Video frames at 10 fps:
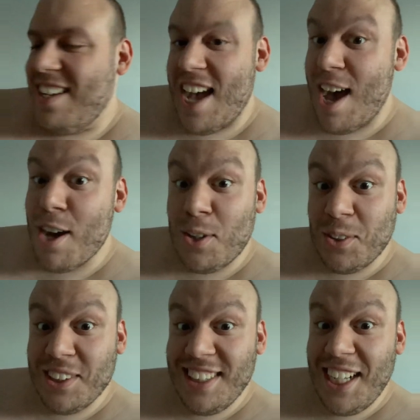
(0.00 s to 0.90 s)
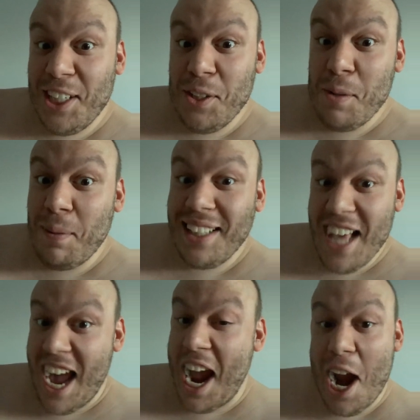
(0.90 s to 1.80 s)
How did I do it? By
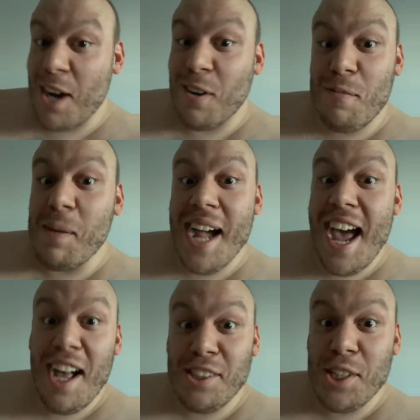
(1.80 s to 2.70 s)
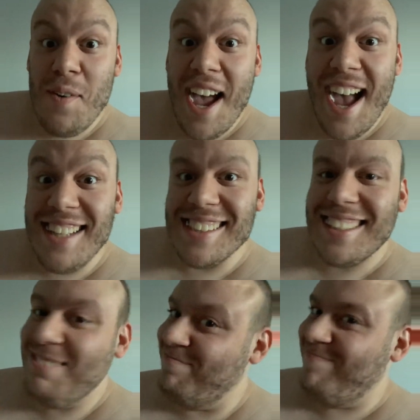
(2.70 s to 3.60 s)
the hair of my ass, you ask?